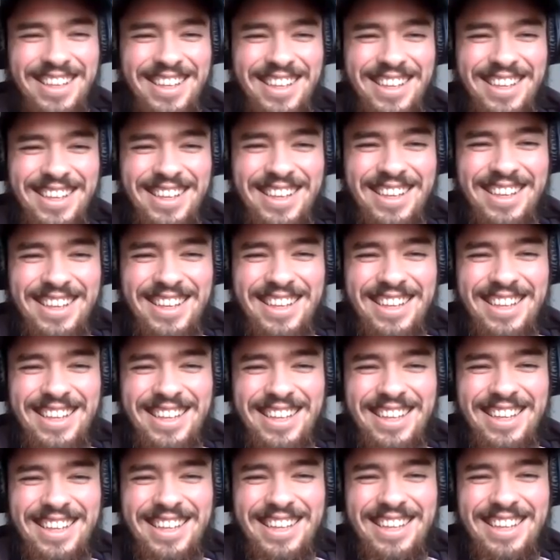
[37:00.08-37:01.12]

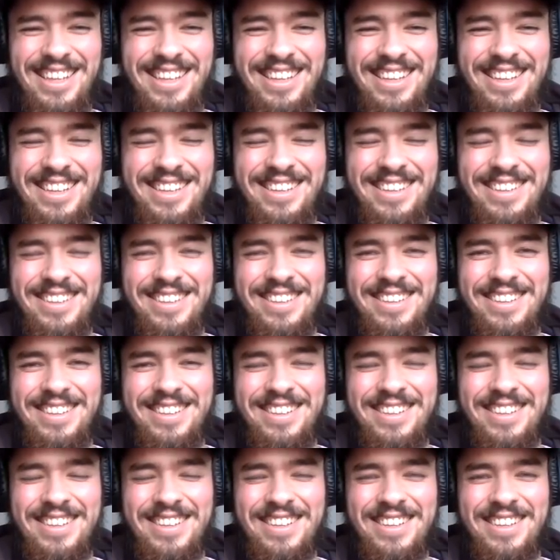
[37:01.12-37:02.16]

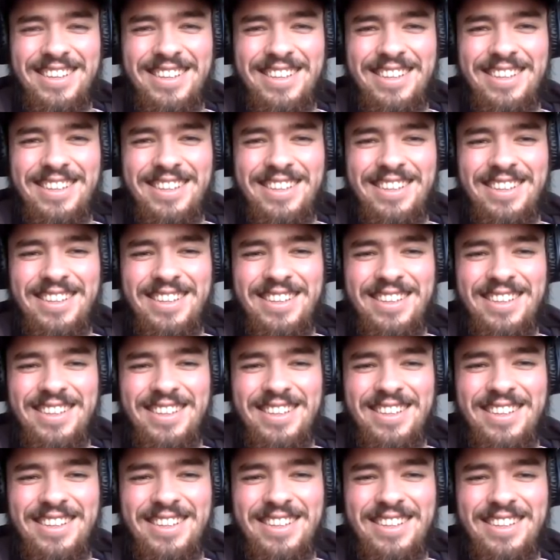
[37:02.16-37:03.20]

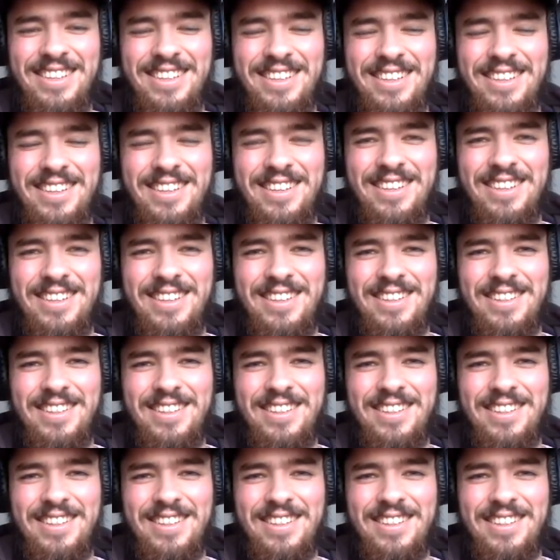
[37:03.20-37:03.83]
The person shown says nothing.